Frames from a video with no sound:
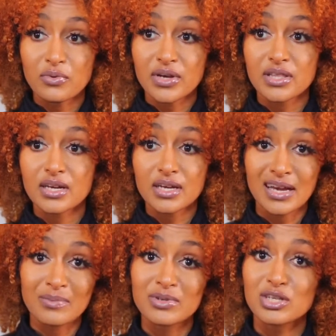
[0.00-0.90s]
with a
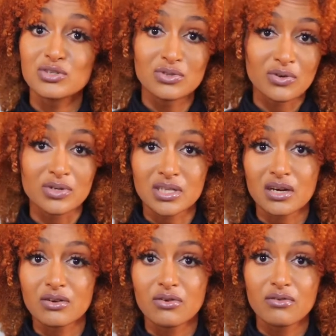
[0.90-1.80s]
camera that you know is
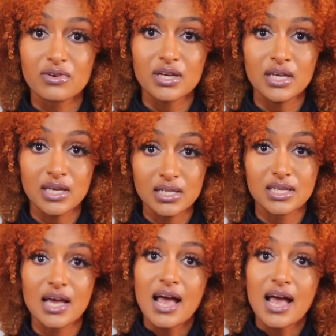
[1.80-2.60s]
not going to overheat.